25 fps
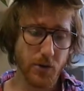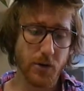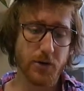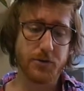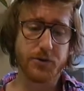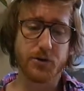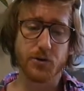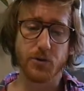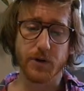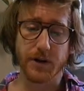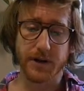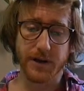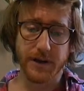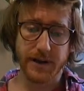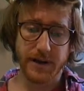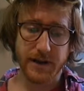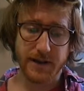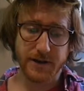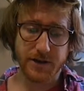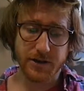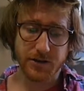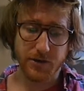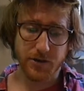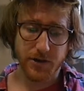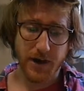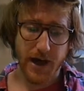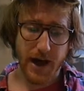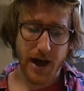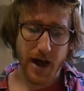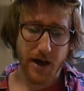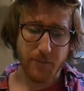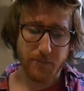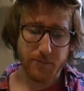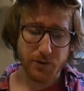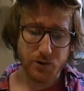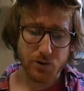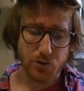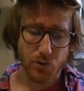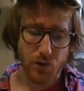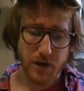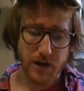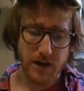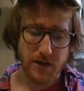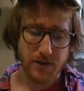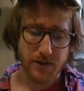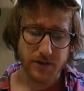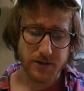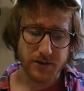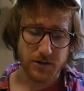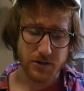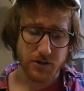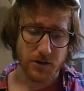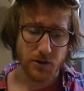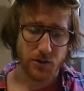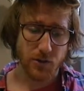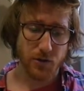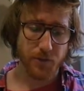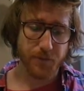do a gear shootout between the two?